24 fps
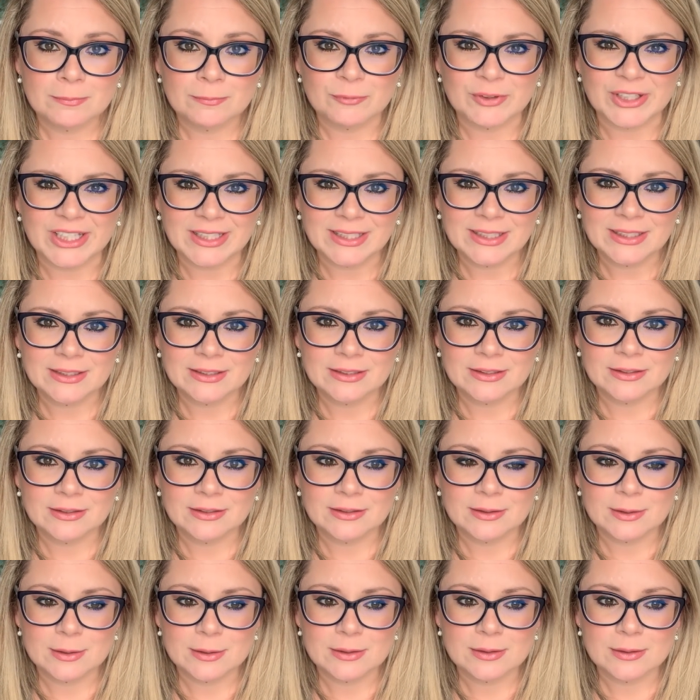Really?
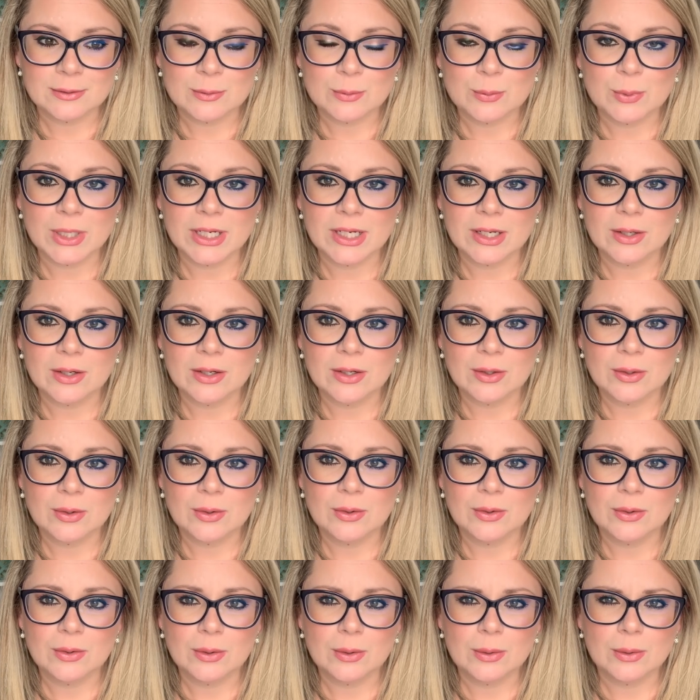What
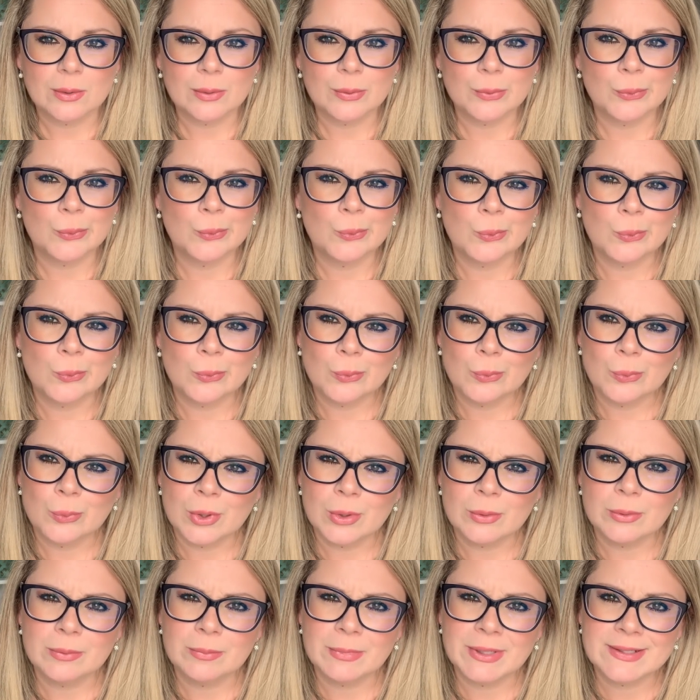
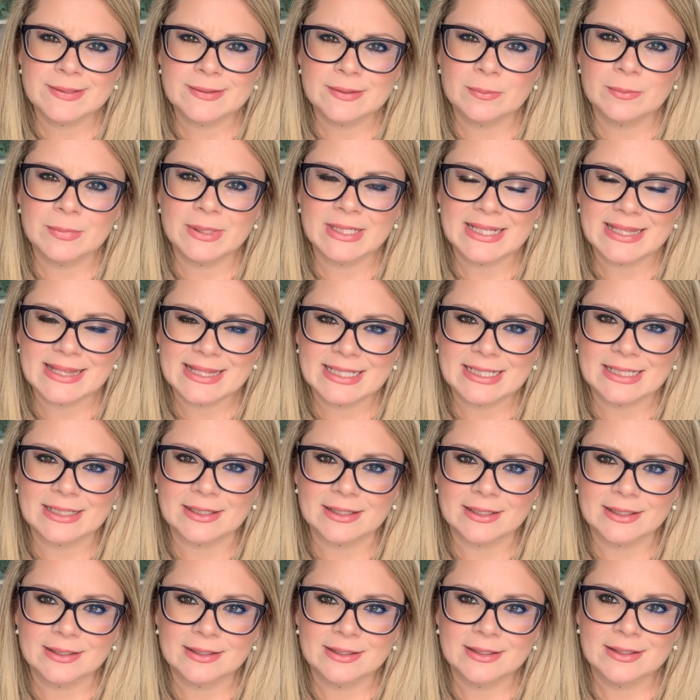would make somebody
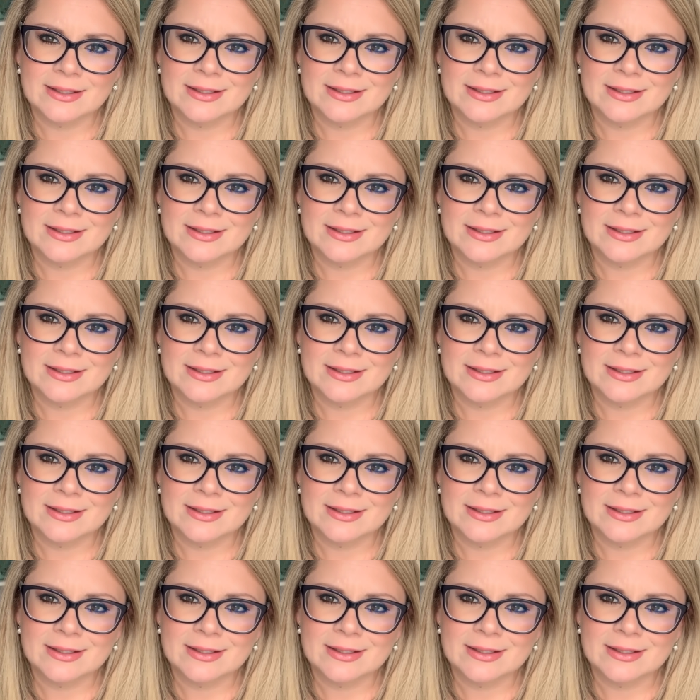think